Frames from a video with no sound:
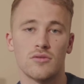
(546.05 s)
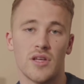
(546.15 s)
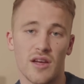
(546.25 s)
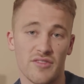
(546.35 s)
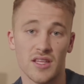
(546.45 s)

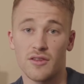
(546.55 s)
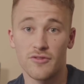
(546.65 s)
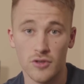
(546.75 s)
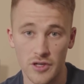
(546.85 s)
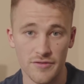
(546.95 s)
I think in the
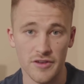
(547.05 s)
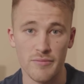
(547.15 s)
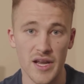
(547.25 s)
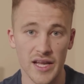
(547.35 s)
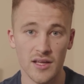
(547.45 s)
45th
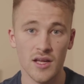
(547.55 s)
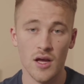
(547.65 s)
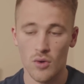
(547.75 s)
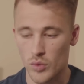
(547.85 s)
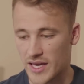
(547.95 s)
minute,
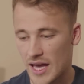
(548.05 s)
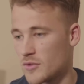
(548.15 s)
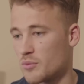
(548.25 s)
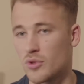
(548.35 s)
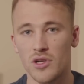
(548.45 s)
we kept
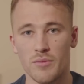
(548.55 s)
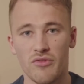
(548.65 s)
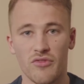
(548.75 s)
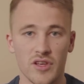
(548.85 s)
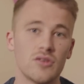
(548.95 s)
the ball in
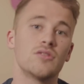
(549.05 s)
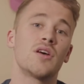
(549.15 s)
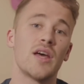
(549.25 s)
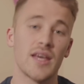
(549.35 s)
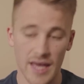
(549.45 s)
midfield,
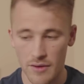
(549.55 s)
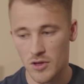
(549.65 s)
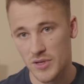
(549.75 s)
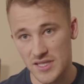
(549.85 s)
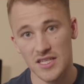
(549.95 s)
kept the
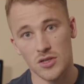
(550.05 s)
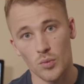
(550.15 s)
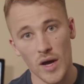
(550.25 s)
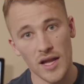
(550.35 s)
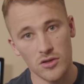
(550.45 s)
possession
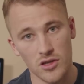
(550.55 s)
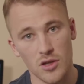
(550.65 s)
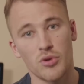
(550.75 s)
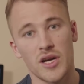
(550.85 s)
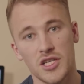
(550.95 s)
well under the
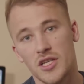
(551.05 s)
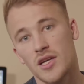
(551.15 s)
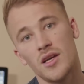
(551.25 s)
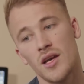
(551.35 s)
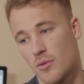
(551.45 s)

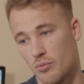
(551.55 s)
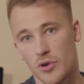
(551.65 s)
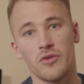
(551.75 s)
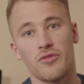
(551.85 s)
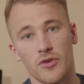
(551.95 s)
pressure,
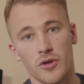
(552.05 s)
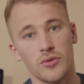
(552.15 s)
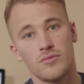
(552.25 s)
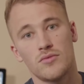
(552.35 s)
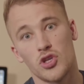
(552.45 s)
broke through
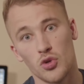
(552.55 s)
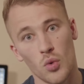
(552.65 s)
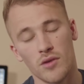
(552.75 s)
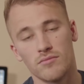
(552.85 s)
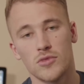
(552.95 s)

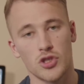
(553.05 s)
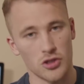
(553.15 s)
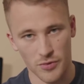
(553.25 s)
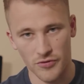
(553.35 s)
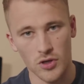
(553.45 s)
2-1
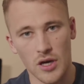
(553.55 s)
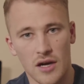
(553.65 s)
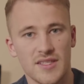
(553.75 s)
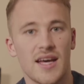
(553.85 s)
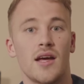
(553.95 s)
just before
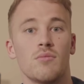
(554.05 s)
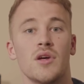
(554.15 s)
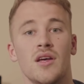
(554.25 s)
half time,